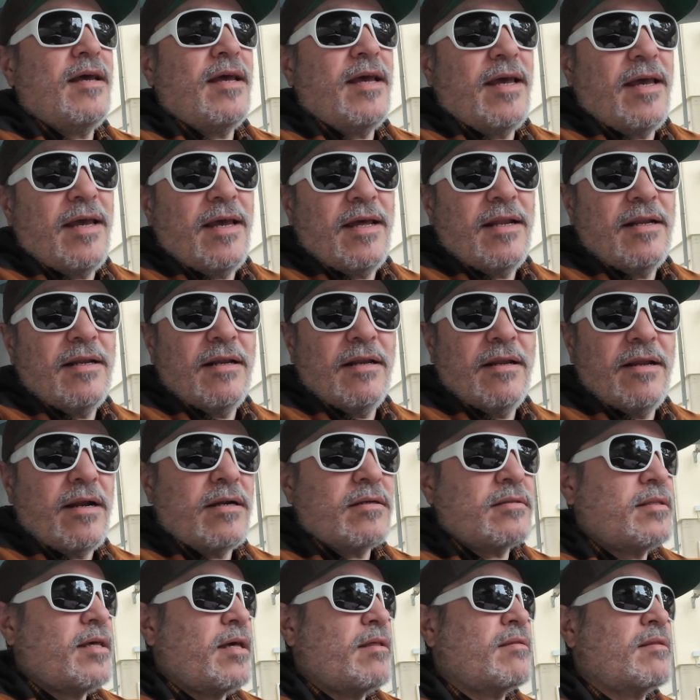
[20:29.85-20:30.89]
and they
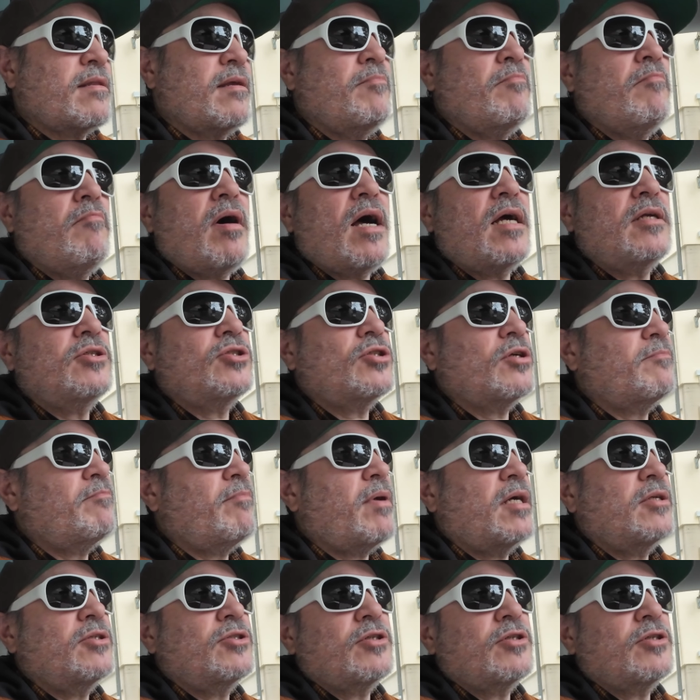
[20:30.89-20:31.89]
are testing bunch of